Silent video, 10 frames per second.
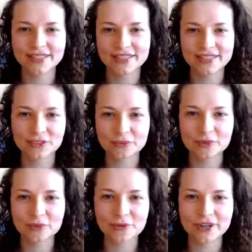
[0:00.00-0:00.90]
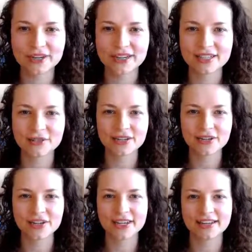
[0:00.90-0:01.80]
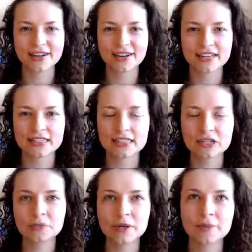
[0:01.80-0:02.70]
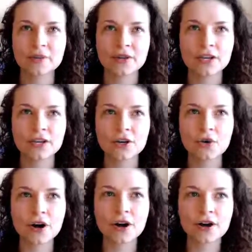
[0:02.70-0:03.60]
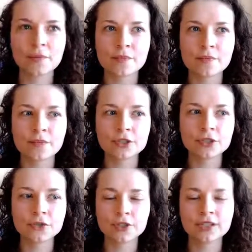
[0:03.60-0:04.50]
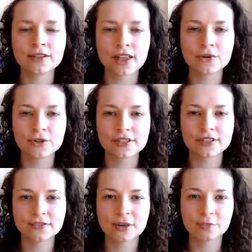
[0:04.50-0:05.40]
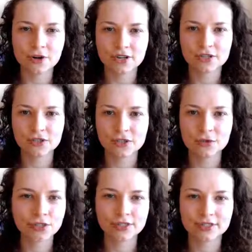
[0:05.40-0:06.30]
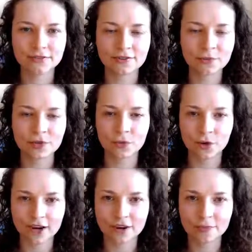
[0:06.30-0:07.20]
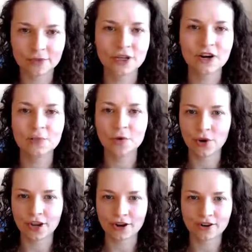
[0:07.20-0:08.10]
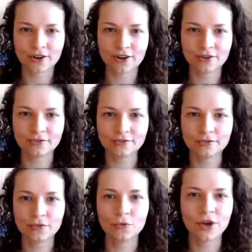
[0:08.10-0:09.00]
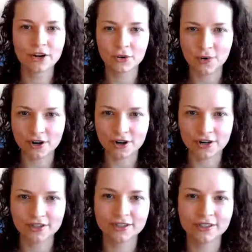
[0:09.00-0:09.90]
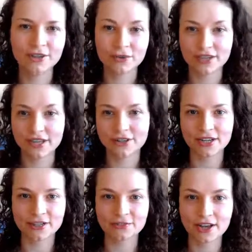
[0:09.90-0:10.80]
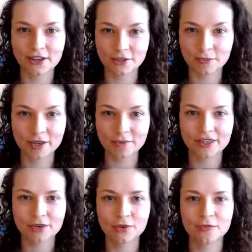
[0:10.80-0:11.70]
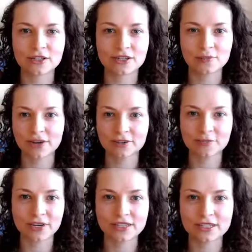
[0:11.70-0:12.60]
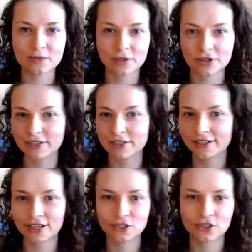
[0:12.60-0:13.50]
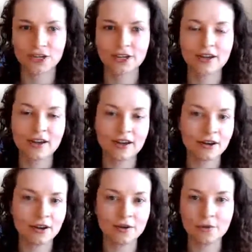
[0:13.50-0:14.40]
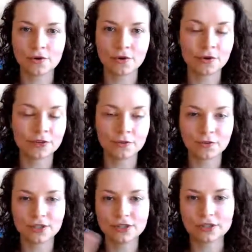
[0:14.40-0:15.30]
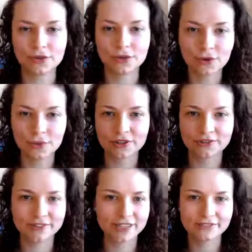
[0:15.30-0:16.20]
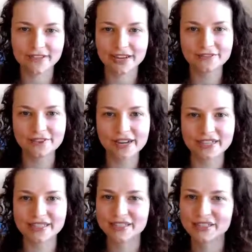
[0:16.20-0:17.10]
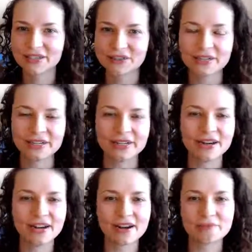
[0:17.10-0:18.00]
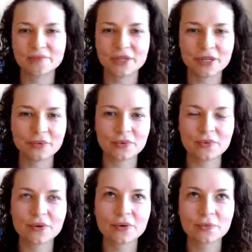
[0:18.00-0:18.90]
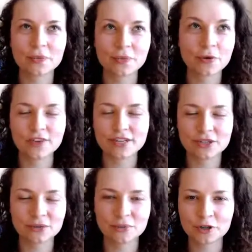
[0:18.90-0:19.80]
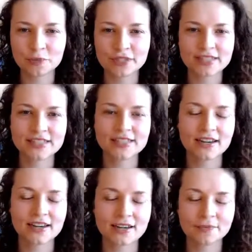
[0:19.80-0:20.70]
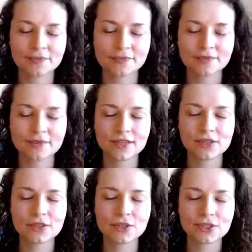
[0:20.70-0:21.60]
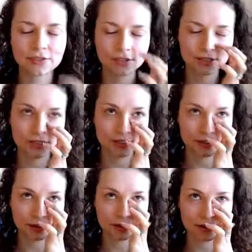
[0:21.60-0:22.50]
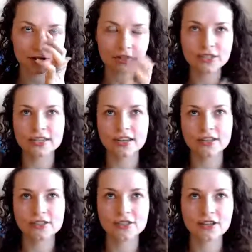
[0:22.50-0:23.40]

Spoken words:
is a little bit more esoteric and not as clear, but just really allowing yourself that pause to just even be aware, become aware of where you are in those areas of health, maybe that we mentioned, mind, body, spirit, connection, or if you want to just do the whole wheel of life and add finances, career, motivation, purpose. So just understand